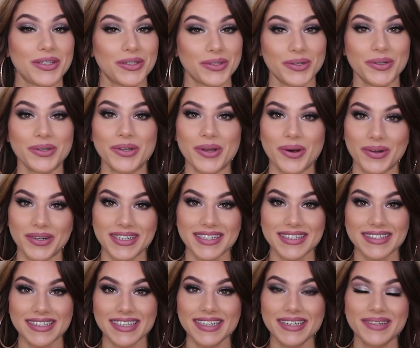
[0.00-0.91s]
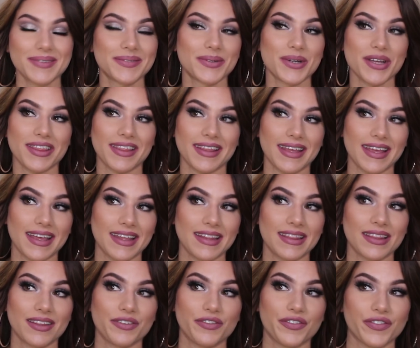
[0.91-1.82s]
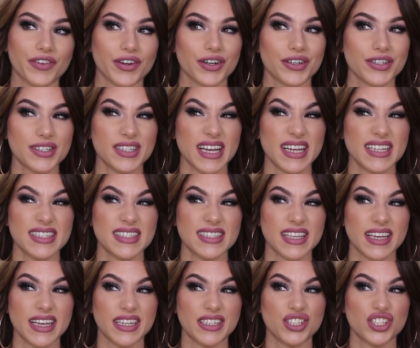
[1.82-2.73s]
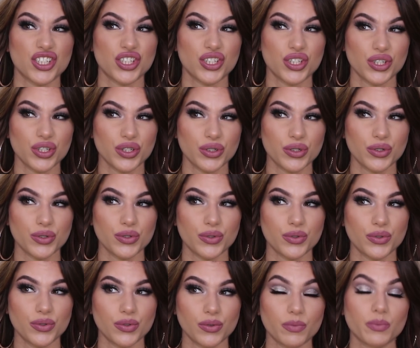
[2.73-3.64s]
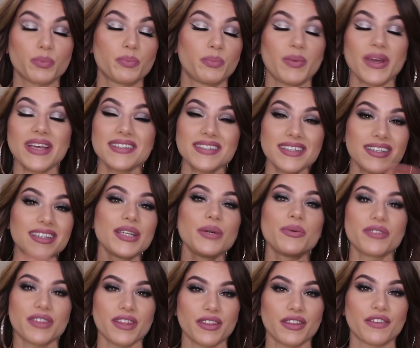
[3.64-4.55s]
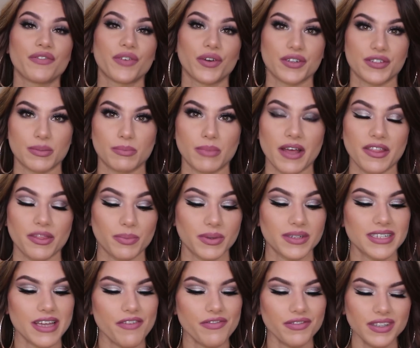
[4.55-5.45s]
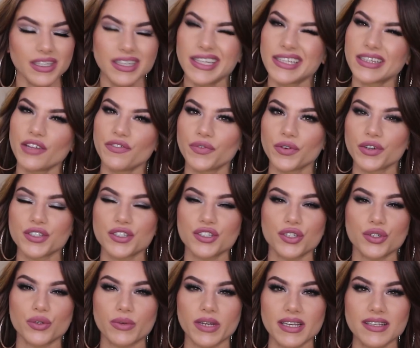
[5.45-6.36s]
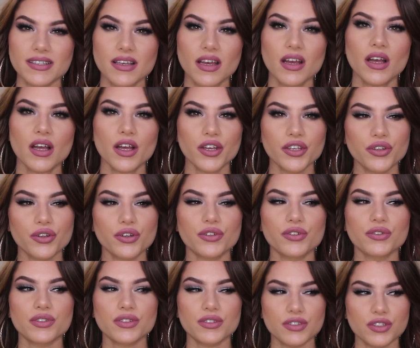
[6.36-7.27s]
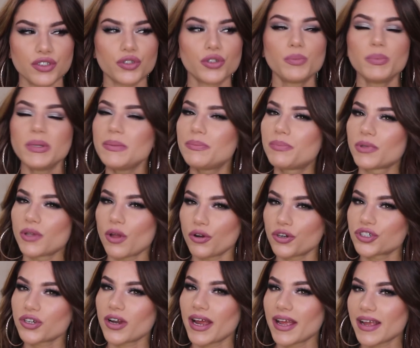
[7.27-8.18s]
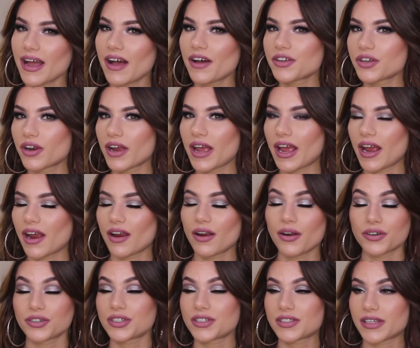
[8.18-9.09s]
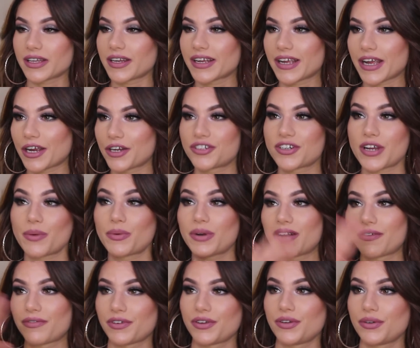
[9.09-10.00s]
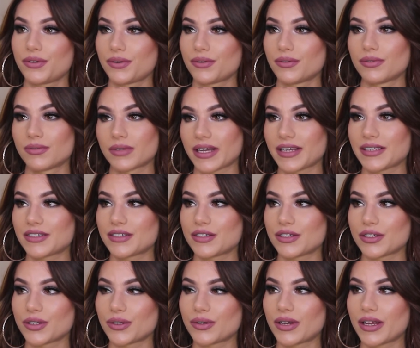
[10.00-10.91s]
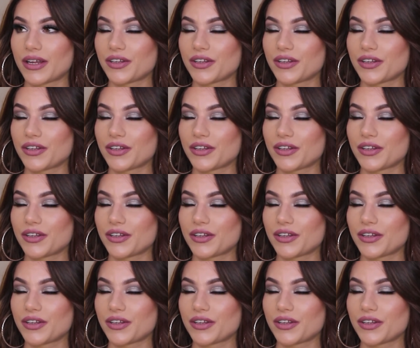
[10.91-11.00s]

You'll notice it within the first, I'd say two, basically within the first month, but definitely like the first two weeks. You'll, you'll be blow drying out your hair or just letting it air dry, whatever you like to do.